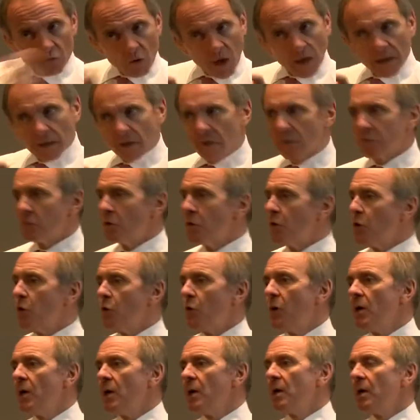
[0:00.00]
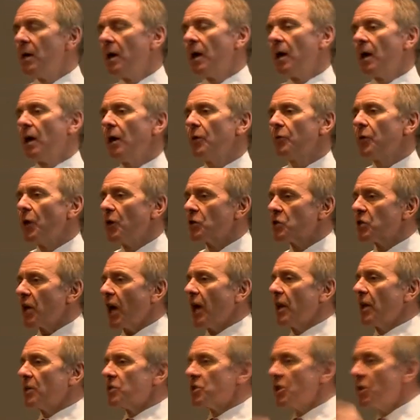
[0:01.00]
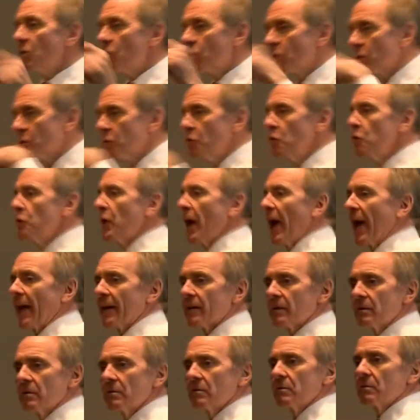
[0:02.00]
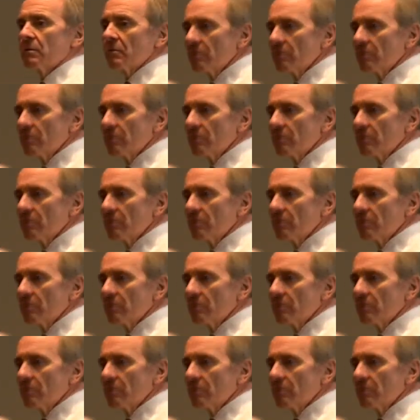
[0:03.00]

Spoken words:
right through those silos, and through that